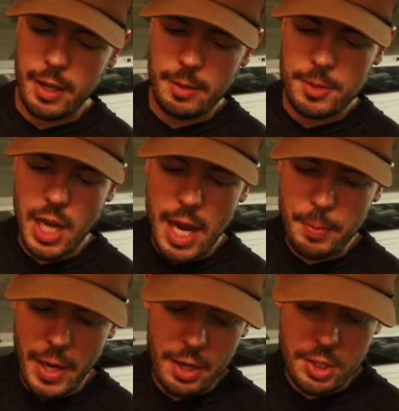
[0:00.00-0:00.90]
side
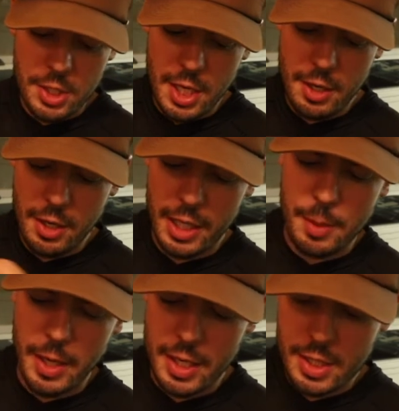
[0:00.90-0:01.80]
pouches here. I
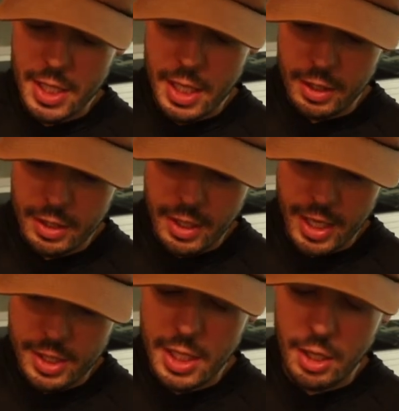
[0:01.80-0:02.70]
keep my
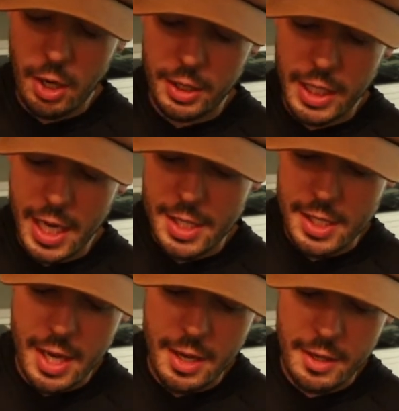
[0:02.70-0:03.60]
SD card case
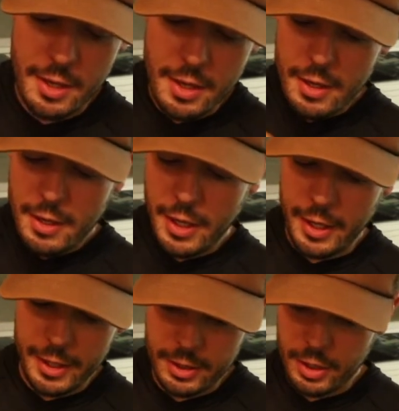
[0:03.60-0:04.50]
in.
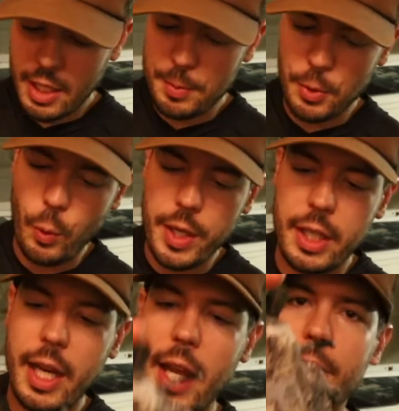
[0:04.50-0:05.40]
You keep your
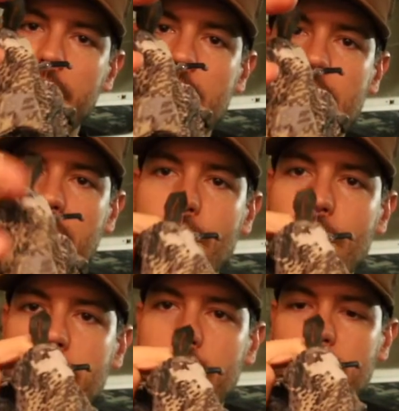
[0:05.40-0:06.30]
windicator in this
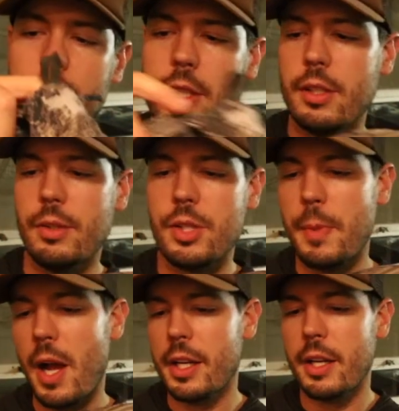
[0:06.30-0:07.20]
little
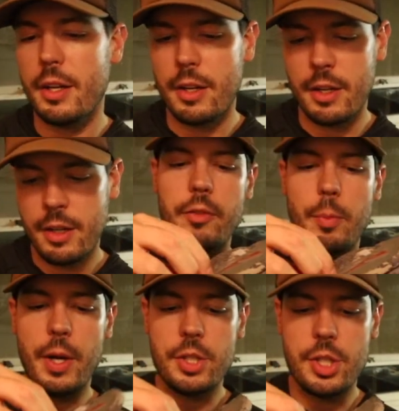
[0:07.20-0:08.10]
spot here. You have
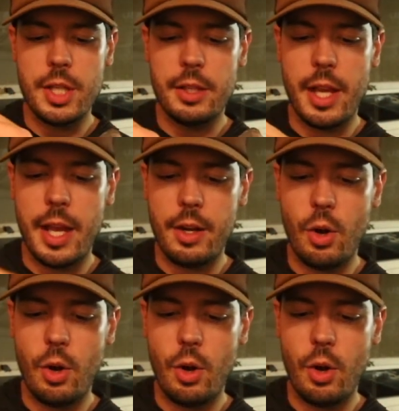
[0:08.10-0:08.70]
a bungee that